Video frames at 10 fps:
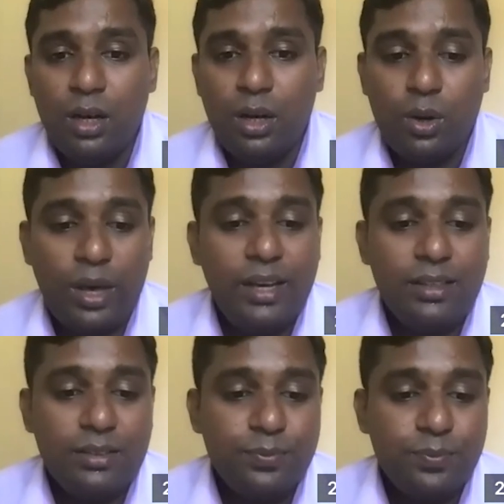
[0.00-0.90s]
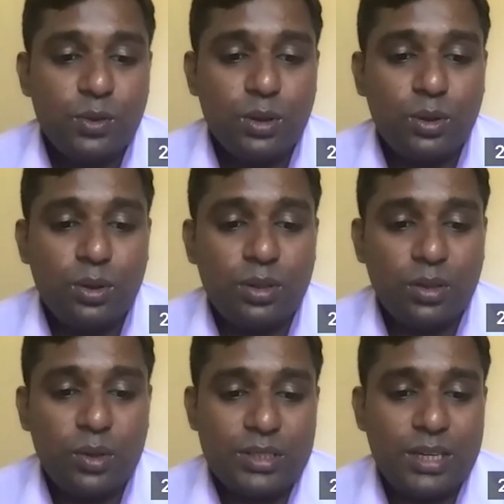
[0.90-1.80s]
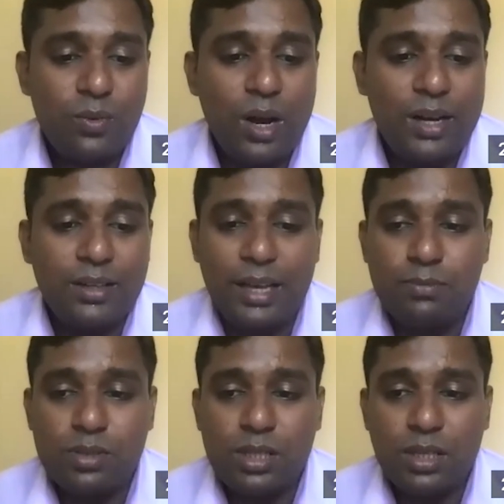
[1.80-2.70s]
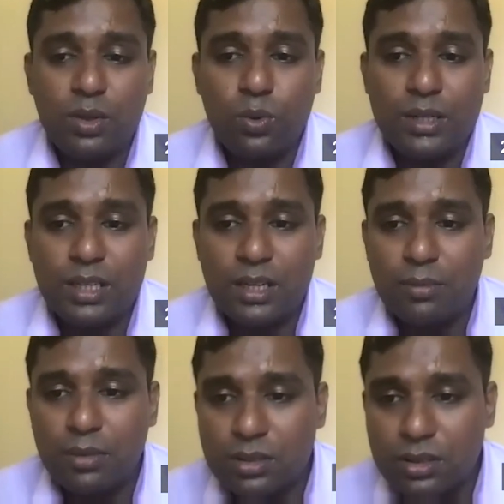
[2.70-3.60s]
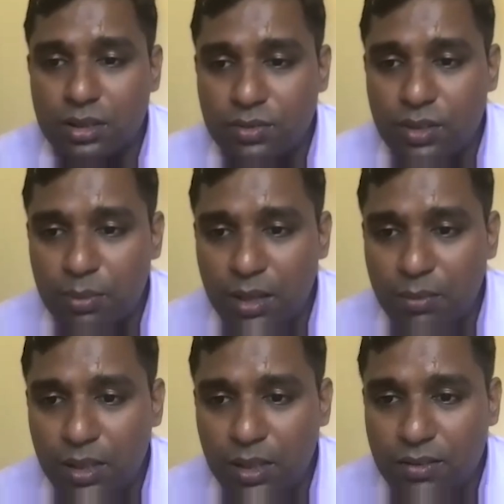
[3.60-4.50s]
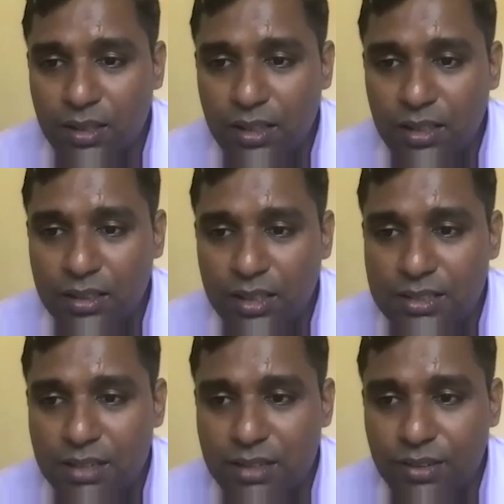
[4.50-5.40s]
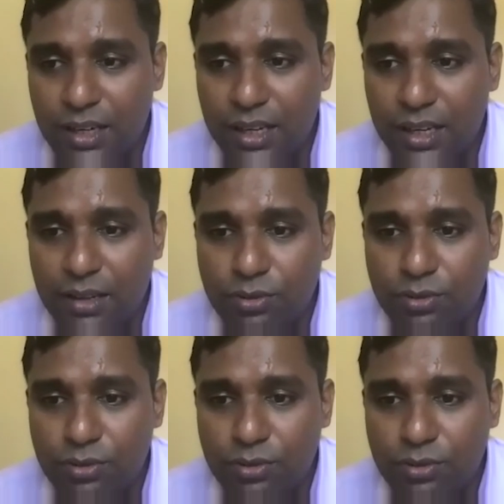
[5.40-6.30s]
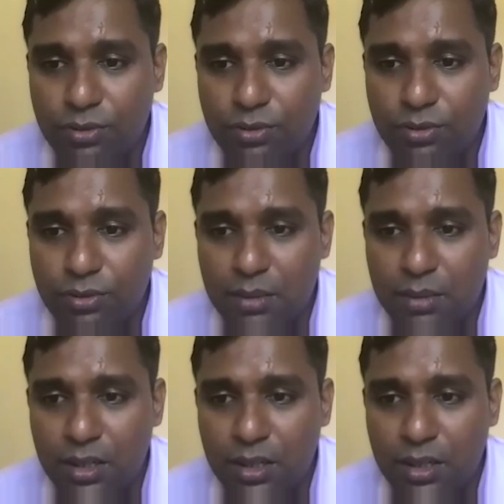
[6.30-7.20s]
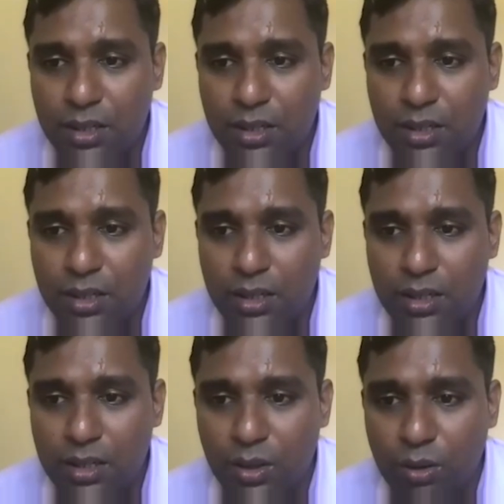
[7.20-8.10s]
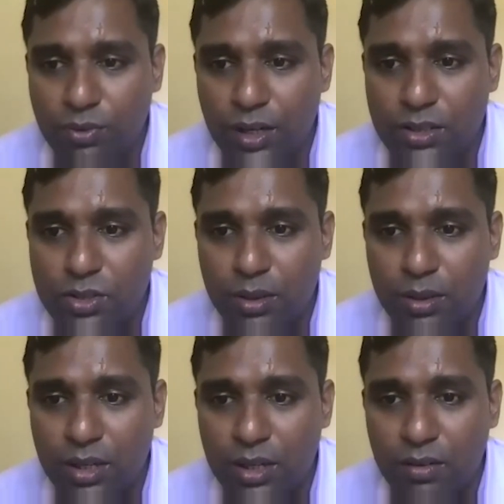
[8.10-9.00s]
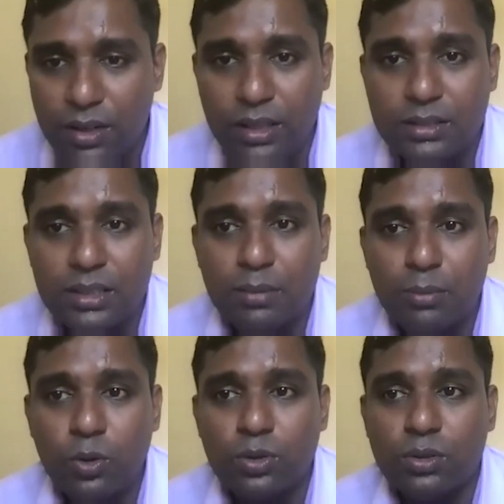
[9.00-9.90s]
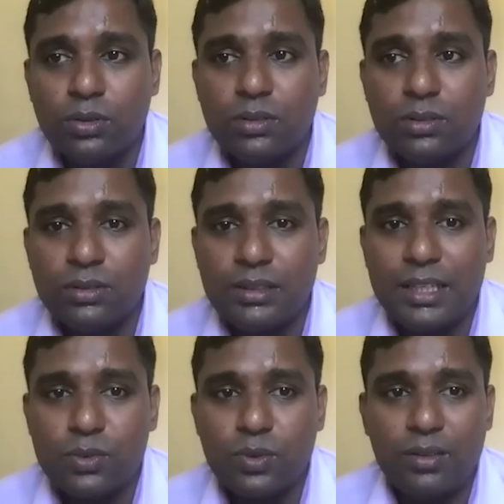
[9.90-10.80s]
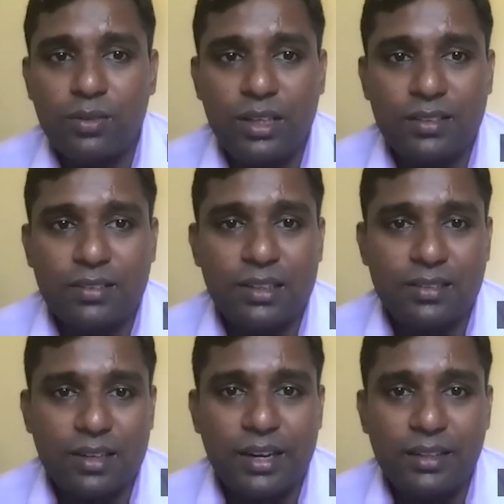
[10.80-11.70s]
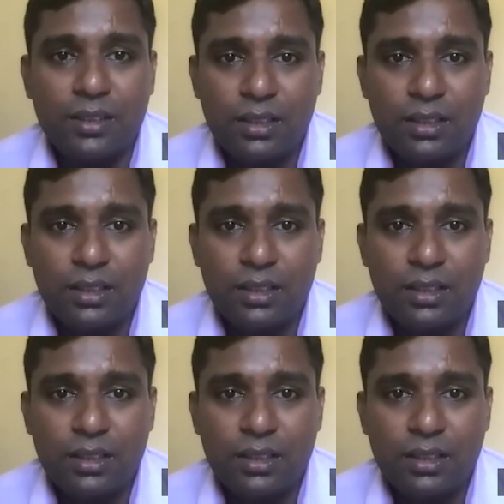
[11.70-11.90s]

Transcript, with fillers: Okay, so question one, MCQ question So if the baby is singleton, cephalic and fully dilated centimeter port flaps, can we go for instrumental delivery? Yes, come on. That's what we discussed, right?